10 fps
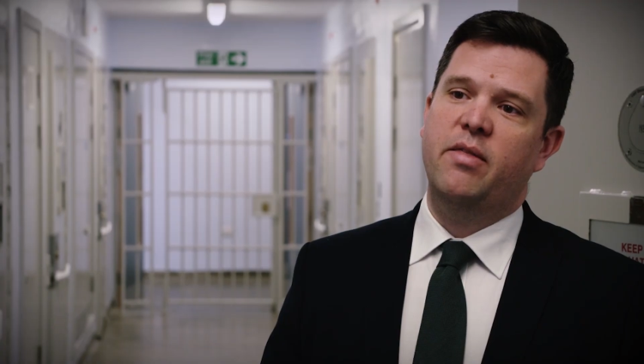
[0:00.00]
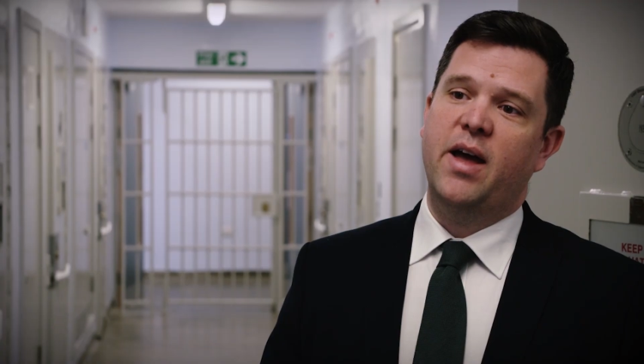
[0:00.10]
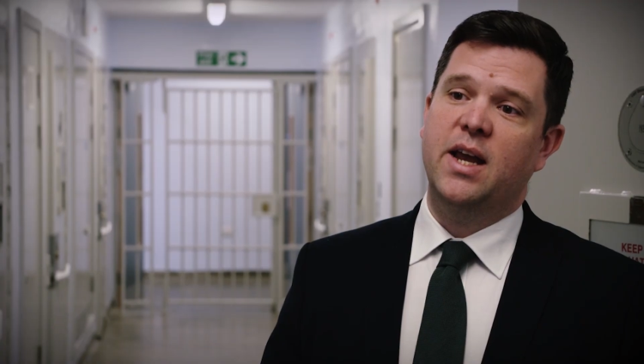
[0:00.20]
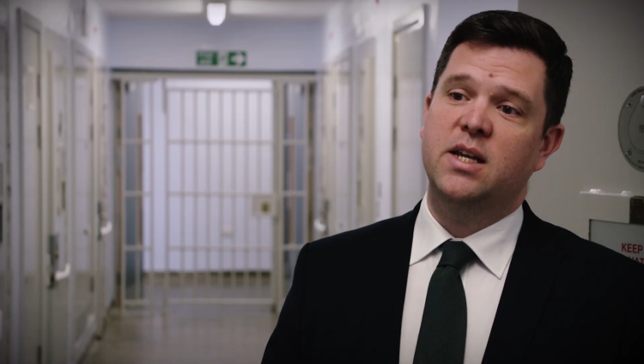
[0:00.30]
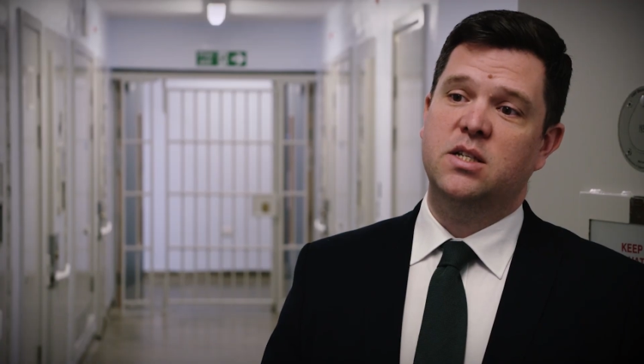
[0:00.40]
and
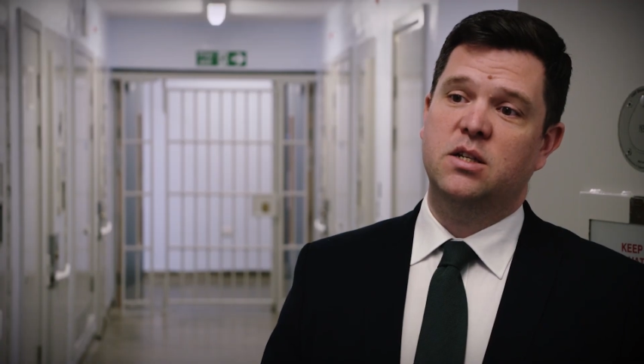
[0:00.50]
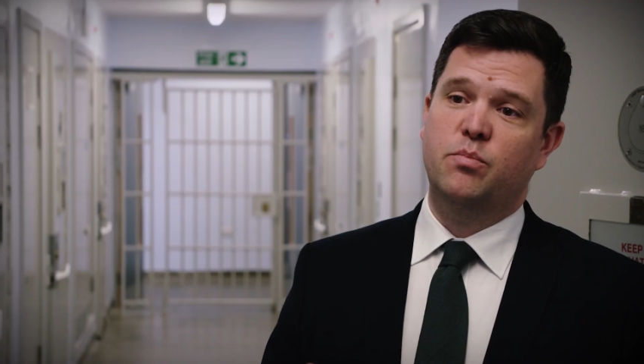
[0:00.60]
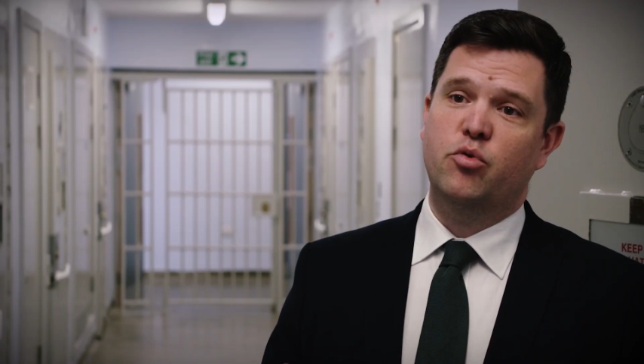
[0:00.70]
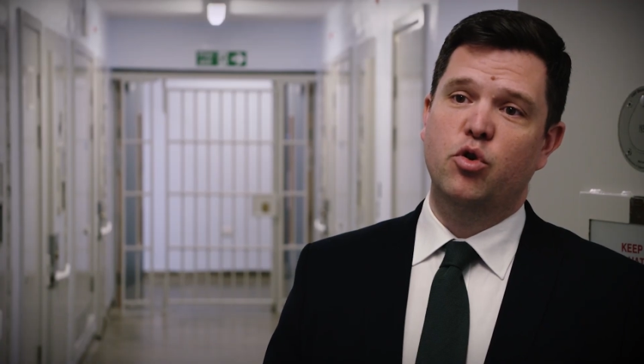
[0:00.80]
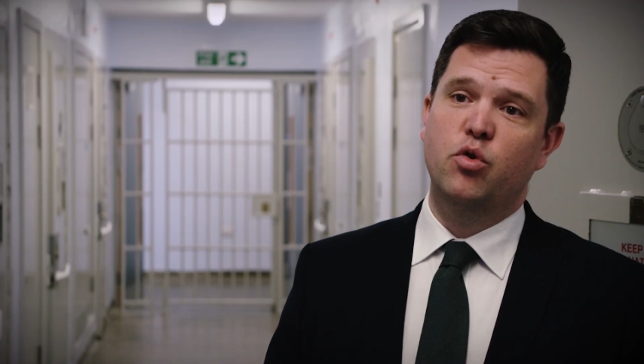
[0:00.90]
that is to
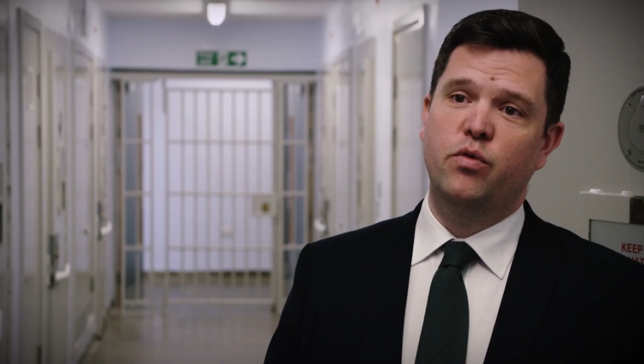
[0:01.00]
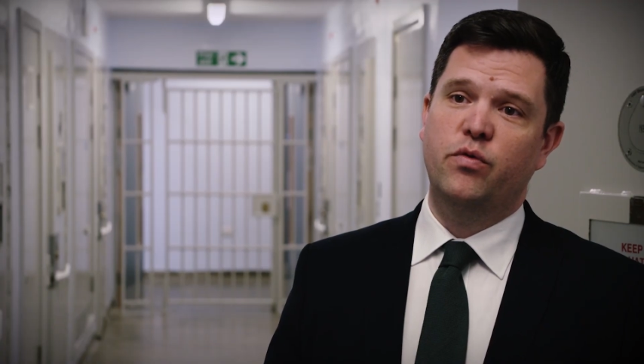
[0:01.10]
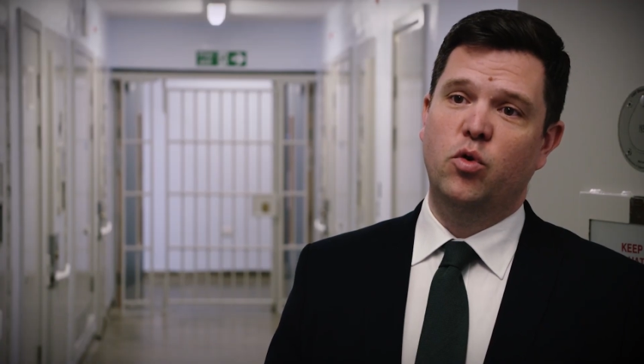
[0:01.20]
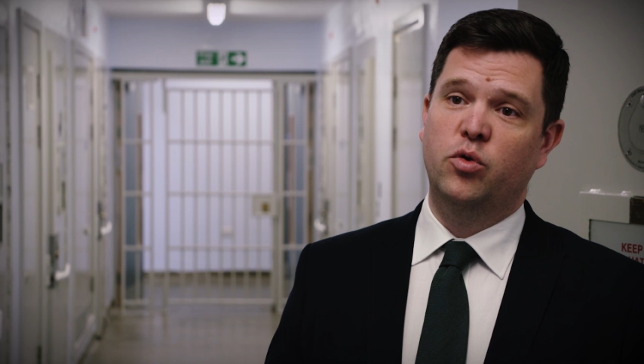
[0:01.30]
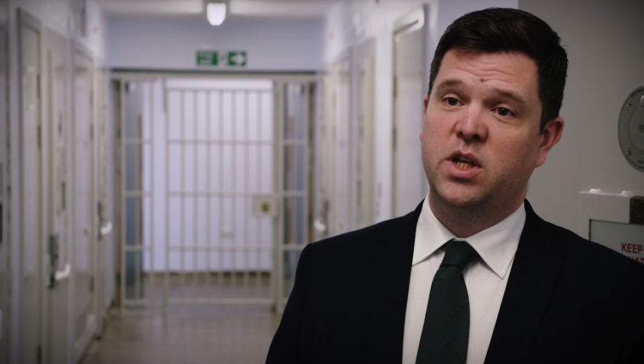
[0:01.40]

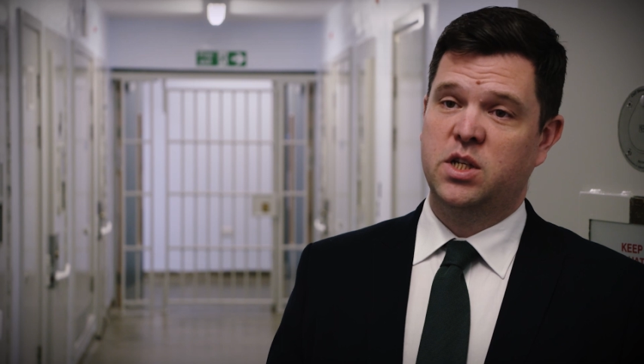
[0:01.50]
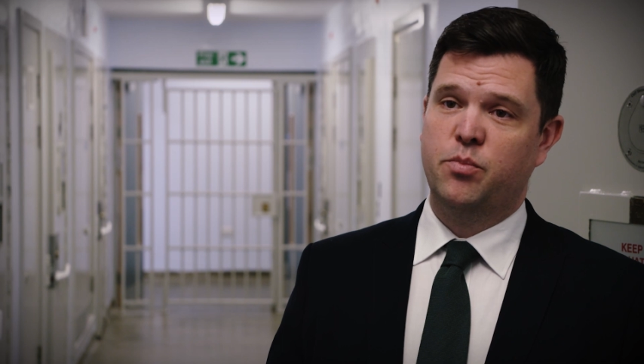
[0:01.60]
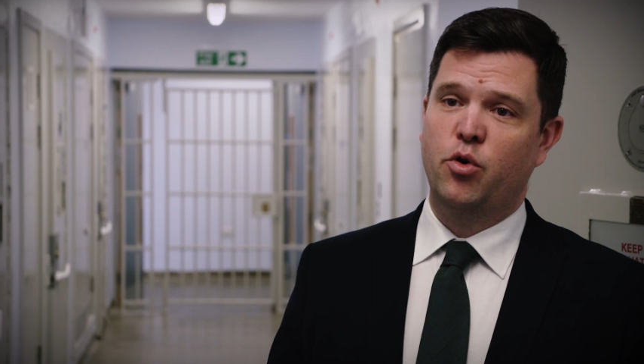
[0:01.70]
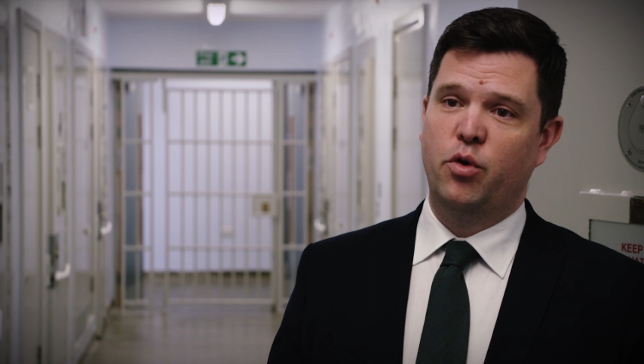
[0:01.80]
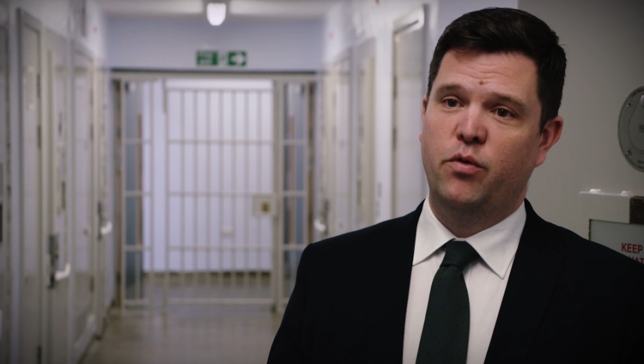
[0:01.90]
prove or
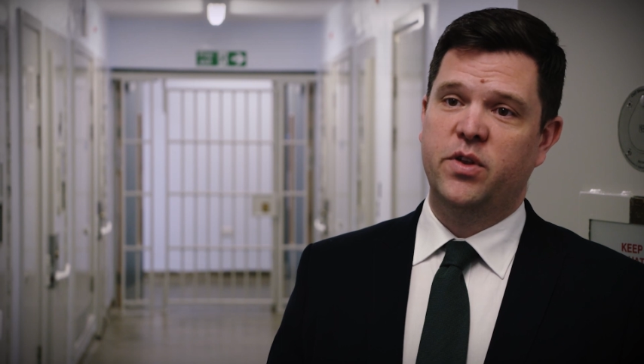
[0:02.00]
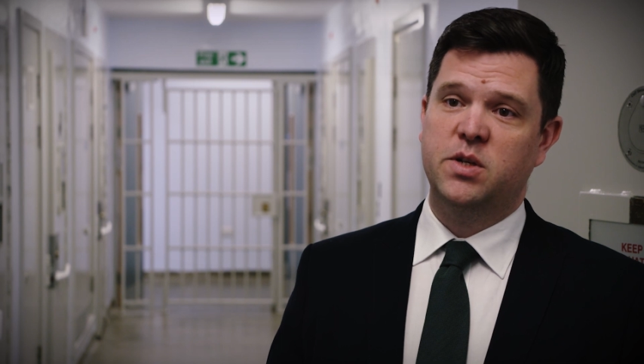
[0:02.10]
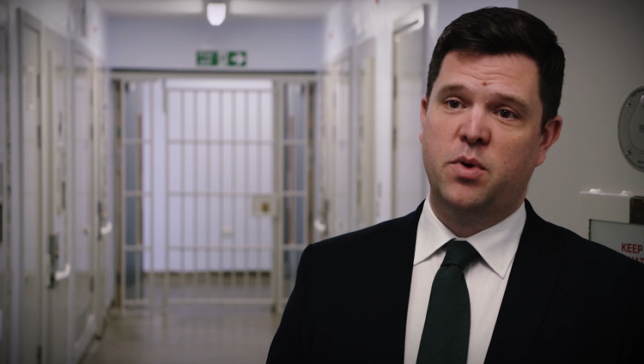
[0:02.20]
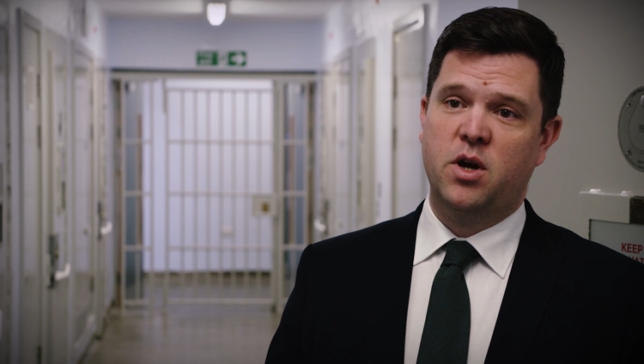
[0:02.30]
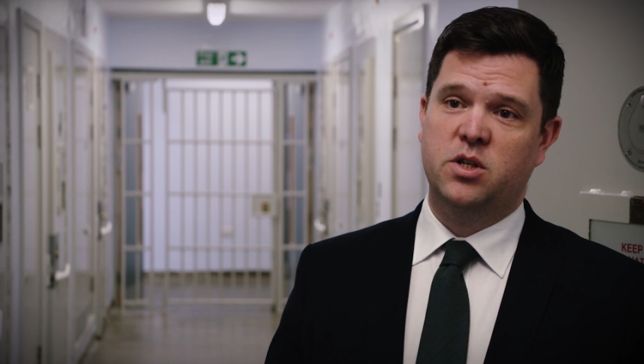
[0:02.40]
disprove this
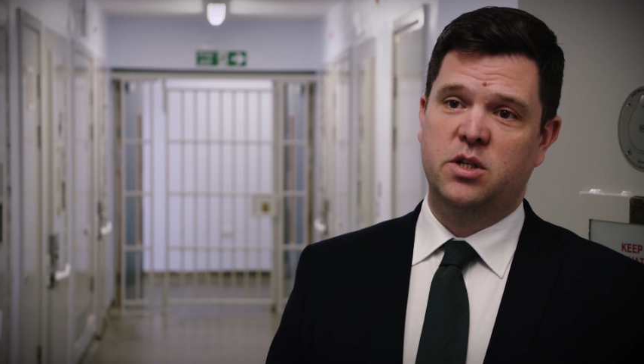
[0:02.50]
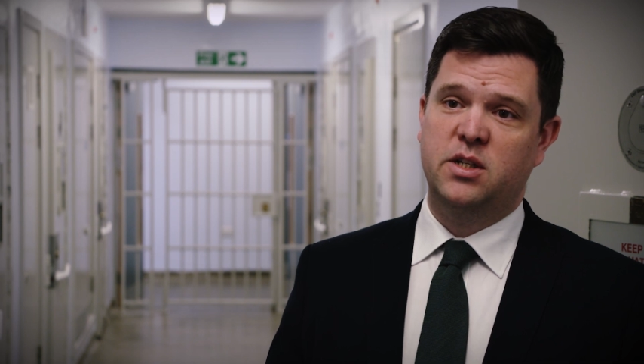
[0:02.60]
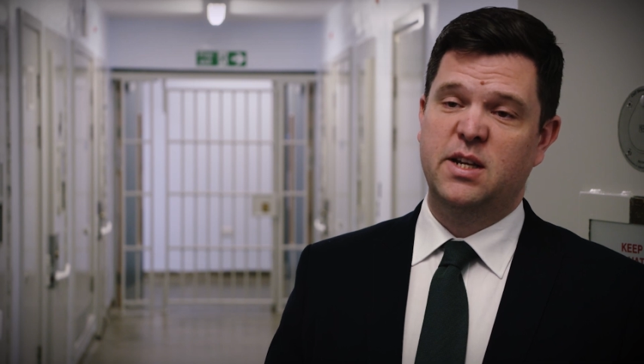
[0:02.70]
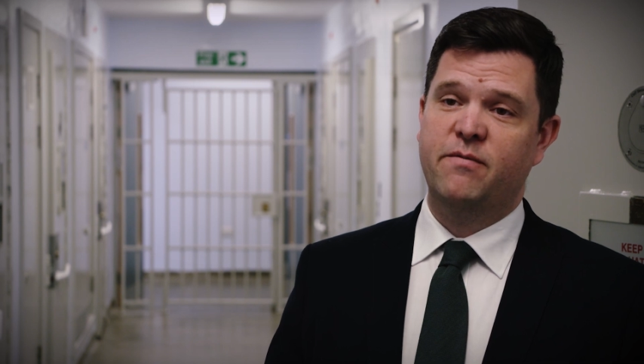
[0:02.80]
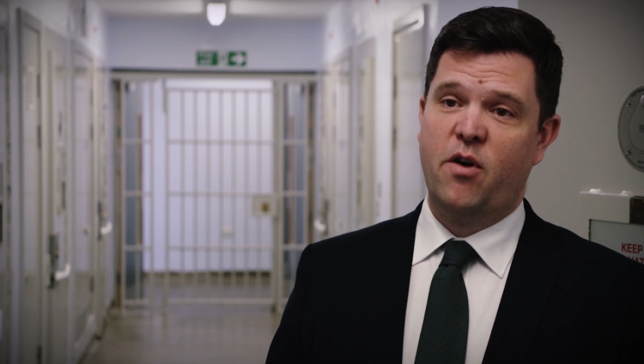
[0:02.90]

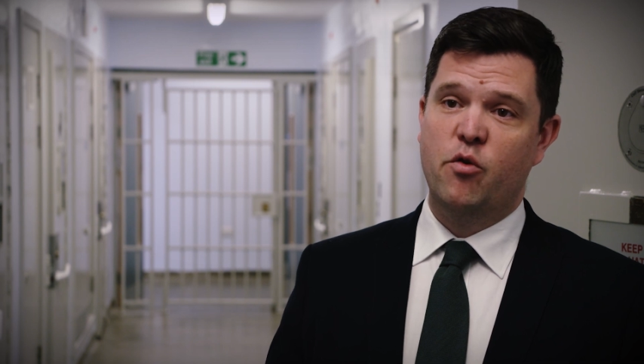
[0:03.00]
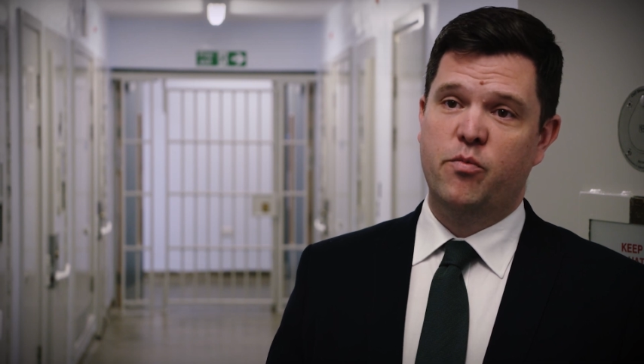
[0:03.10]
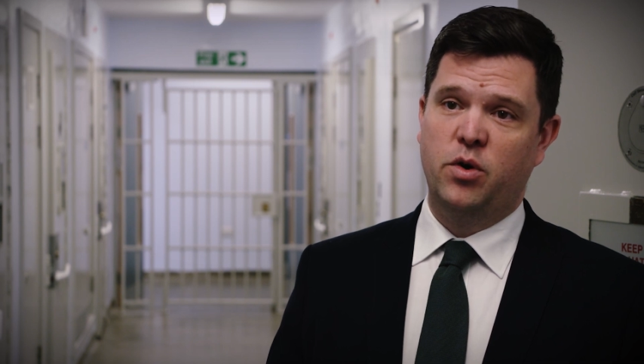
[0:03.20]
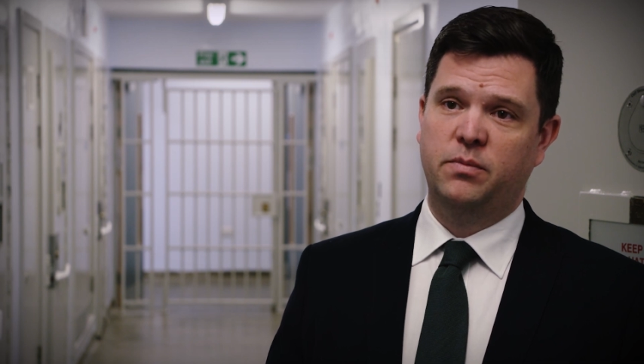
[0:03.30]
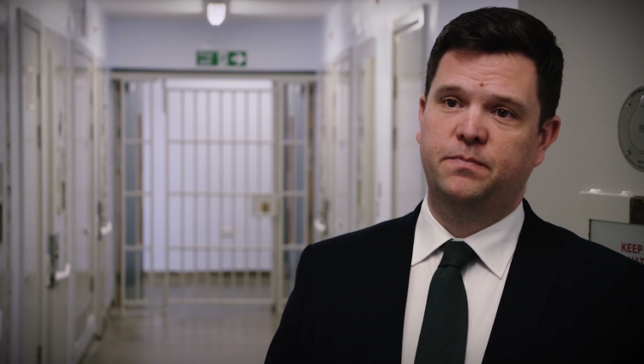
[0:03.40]
person's involvement.